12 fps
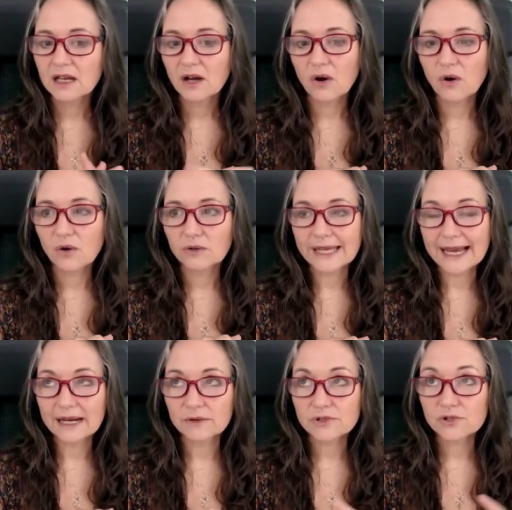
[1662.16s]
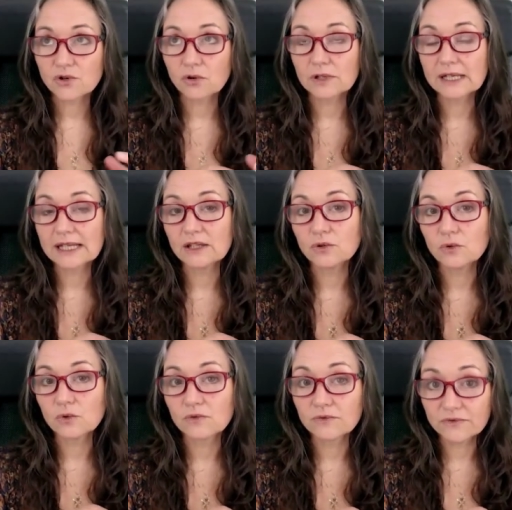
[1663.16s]
on how strongly
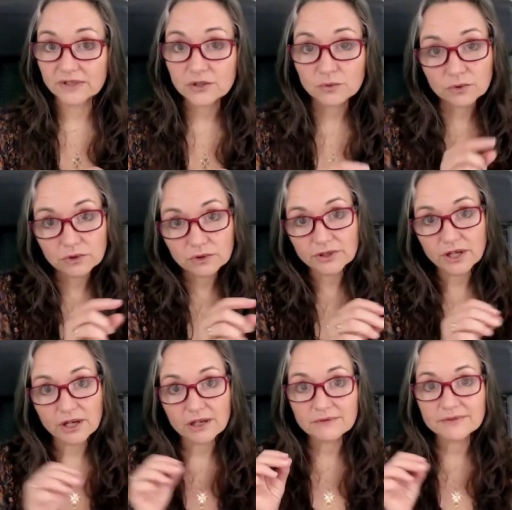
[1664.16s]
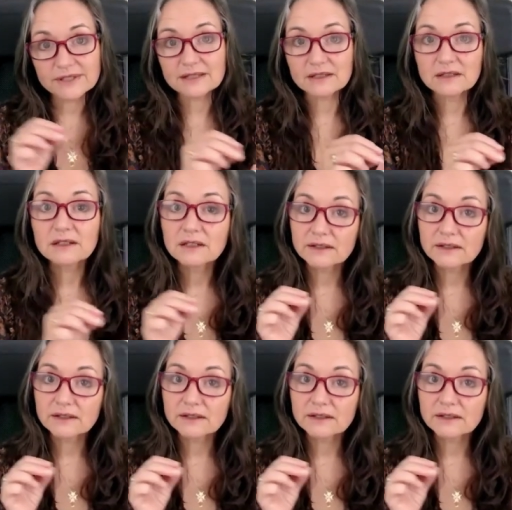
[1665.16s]
your visual nerves,